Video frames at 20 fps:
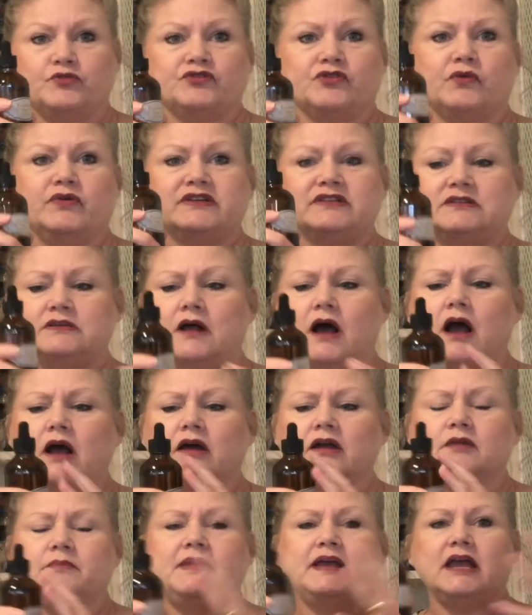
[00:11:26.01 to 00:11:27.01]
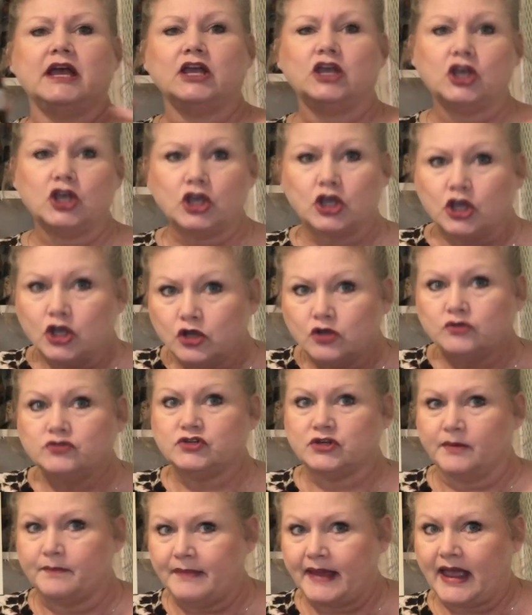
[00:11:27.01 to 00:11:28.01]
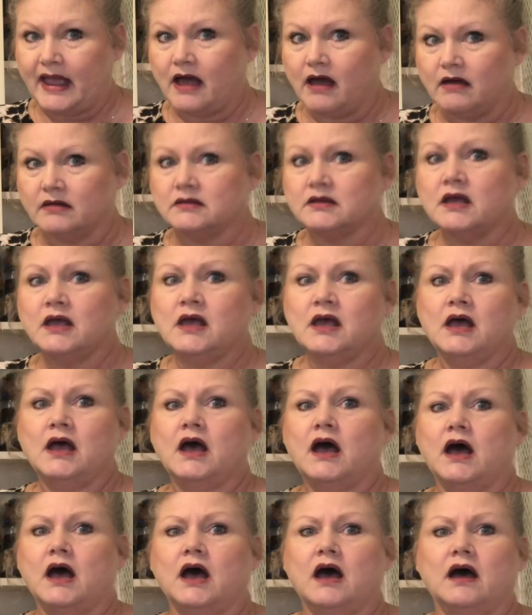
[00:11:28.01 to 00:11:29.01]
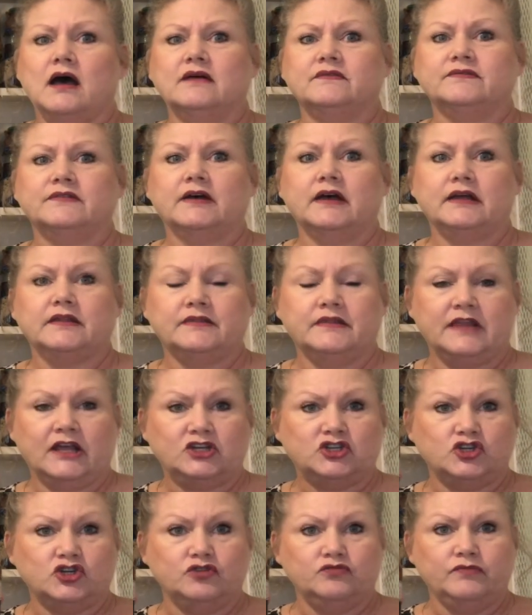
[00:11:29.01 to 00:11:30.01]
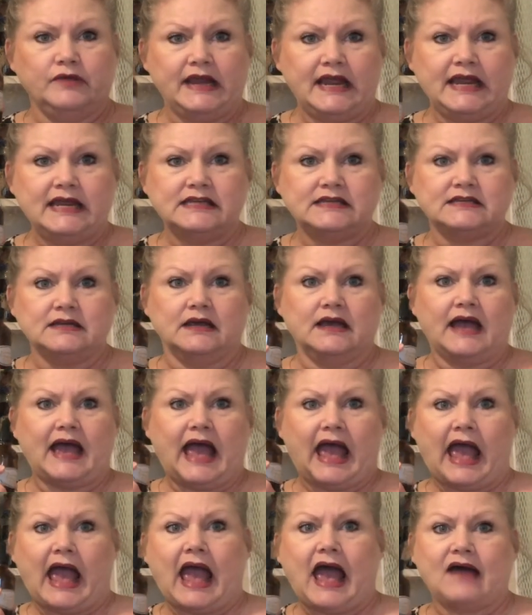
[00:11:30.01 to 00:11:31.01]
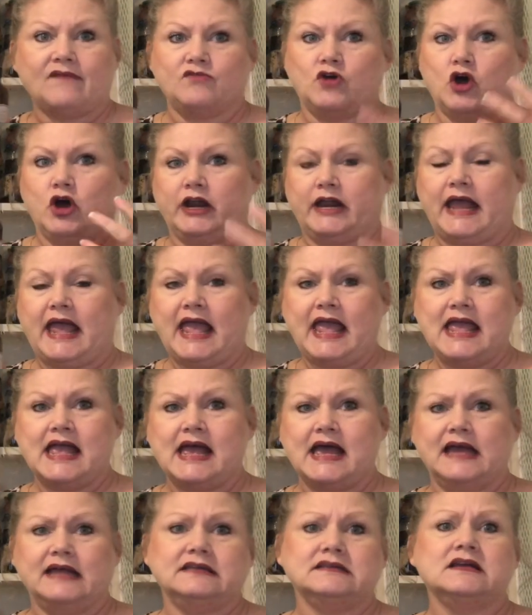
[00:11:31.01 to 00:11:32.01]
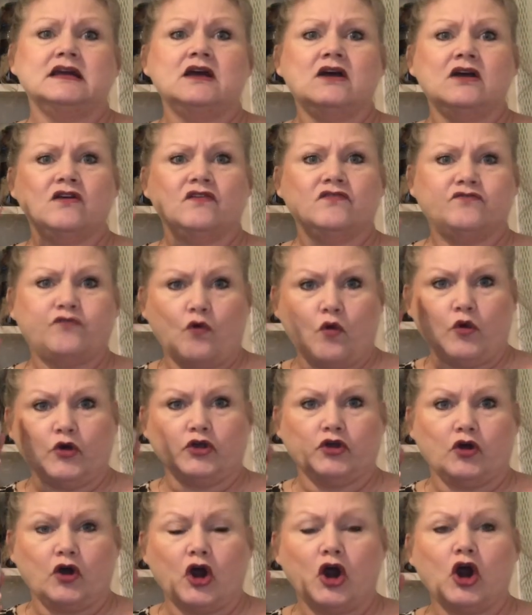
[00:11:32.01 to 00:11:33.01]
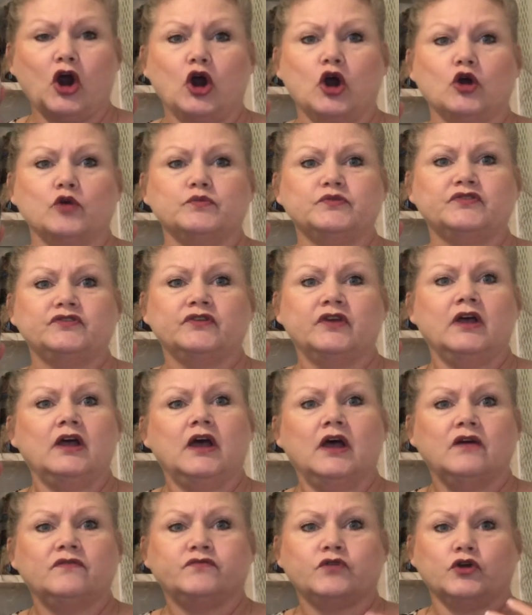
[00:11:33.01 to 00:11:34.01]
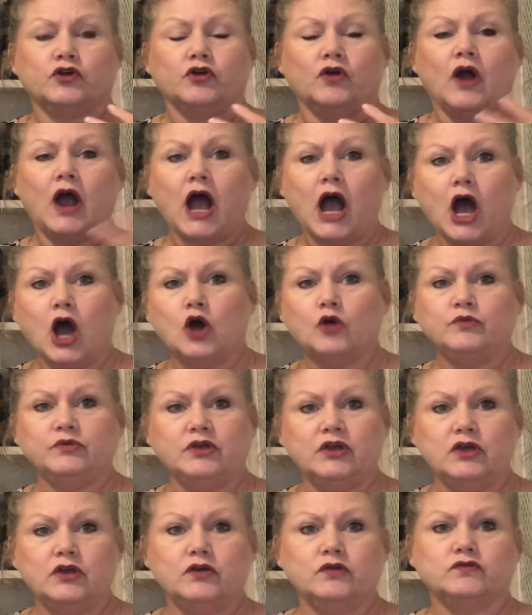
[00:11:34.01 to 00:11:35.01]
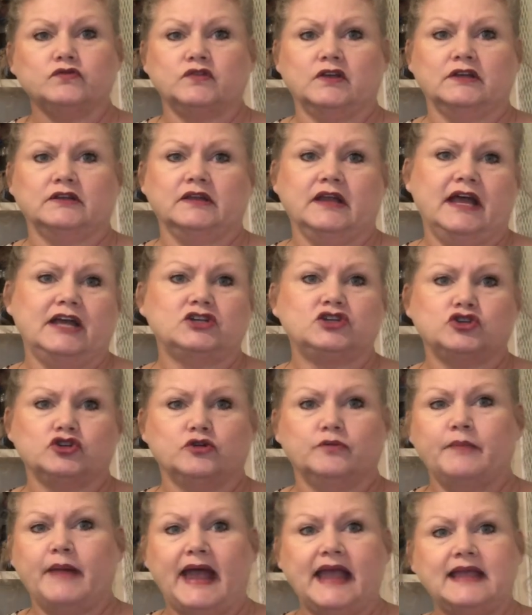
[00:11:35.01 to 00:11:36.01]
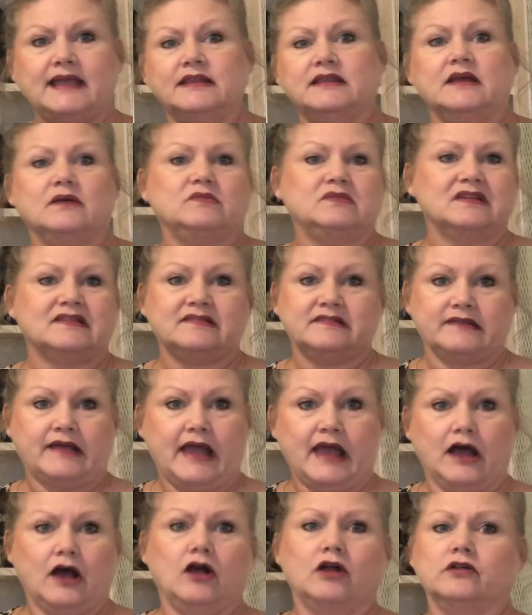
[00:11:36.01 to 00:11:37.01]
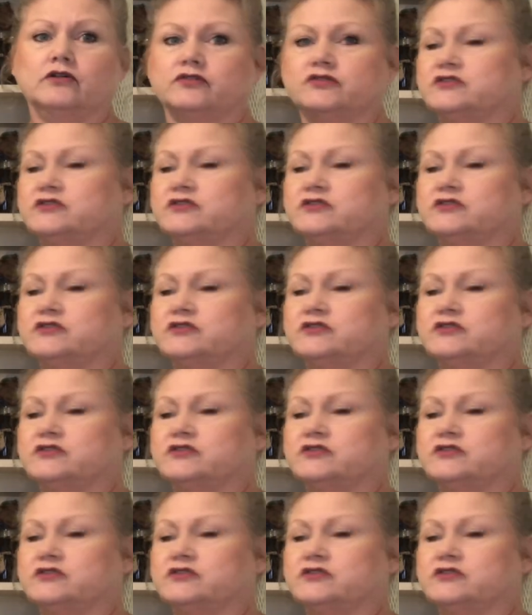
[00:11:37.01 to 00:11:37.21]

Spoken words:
So it's not going to be a huge amount of that you need to have on hand for your herbs for your home use, unless you're making them to sell or